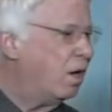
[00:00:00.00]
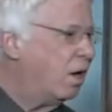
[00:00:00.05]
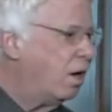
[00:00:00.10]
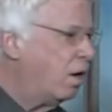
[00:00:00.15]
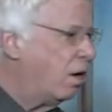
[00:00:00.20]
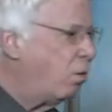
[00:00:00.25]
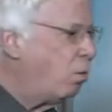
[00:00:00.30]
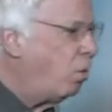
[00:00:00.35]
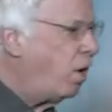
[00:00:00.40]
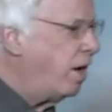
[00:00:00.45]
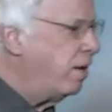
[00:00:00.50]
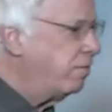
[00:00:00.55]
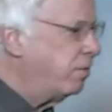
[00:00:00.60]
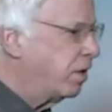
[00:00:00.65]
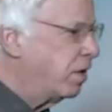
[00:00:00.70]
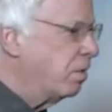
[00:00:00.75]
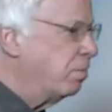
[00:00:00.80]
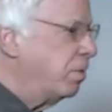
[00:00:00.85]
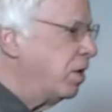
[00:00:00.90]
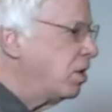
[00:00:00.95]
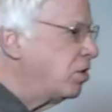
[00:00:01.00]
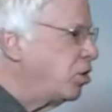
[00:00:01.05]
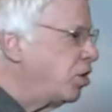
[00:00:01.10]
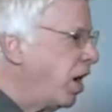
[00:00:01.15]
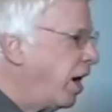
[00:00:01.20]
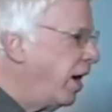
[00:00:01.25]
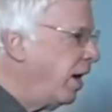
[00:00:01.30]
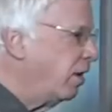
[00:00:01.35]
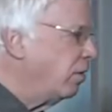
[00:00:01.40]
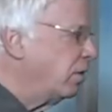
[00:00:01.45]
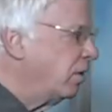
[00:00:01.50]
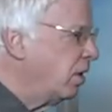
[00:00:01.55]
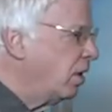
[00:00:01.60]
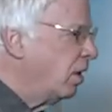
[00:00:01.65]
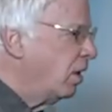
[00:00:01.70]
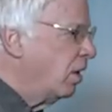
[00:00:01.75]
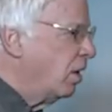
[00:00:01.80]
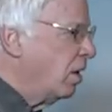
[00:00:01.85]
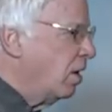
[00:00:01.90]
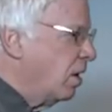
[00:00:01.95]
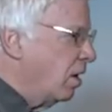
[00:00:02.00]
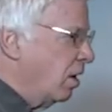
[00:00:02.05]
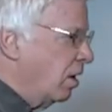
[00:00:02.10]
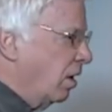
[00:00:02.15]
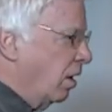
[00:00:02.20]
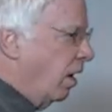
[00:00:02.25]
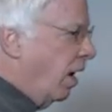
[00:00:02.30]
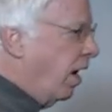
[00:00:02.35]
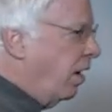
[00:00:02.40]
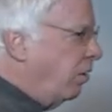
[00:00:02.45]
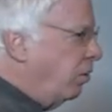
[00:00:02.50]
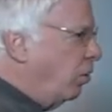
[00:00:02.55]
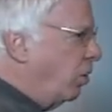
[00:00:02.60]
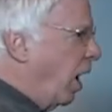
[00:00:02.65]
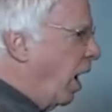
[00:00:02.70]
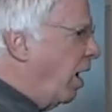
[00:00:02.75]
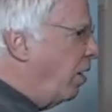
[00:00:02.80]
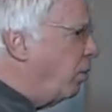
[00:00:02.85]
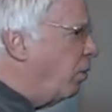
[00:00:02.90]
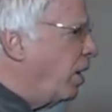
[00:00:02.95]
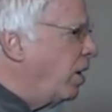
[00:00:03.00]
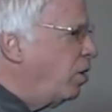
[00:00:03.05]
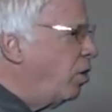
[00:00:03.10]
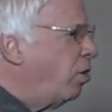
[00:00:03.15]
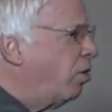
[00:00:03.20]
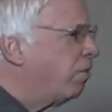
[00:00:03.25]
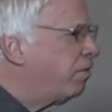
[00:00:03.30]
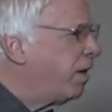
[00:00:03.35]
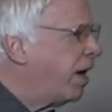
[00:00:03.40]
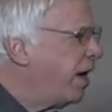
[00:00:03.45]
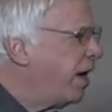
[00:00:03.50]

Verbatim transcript: a wife. It can be a child. How do, how do I know if I